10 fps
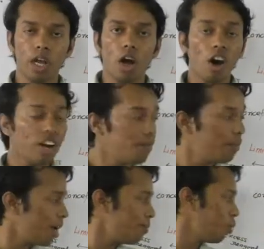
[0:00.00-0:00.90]
Or
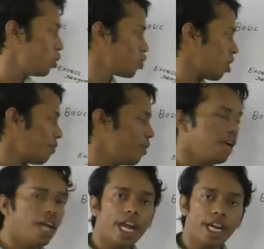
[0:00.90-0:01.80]
number of moles of
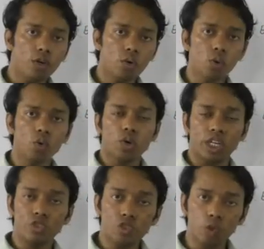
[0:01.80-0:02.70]
N2
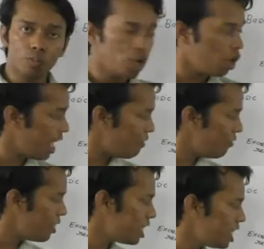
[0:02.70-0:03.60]
consumed.
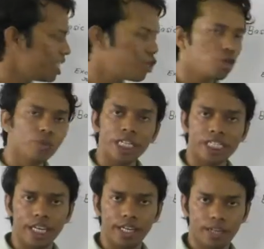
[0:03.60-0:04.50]
Everything H2 will
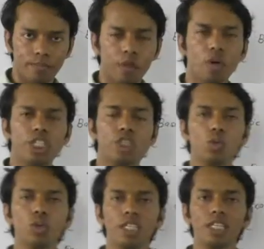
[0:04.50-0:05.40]
decide, because
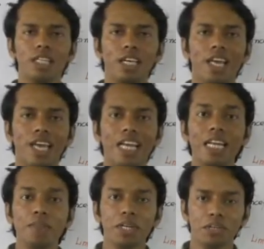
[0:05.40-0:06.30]
H2 is in
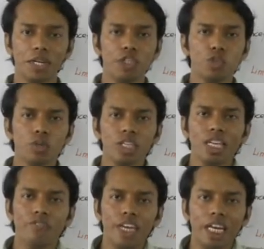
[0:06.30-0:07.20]
limit. H2 is
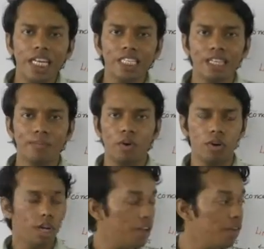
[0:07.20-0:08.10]
in very less in
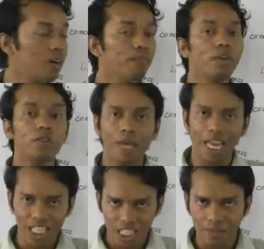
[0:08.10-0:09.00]
amount if you compare with
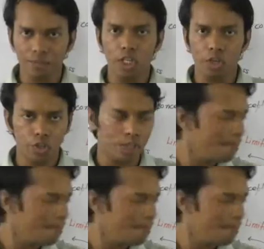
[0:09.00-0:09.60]
balanced chemical equation.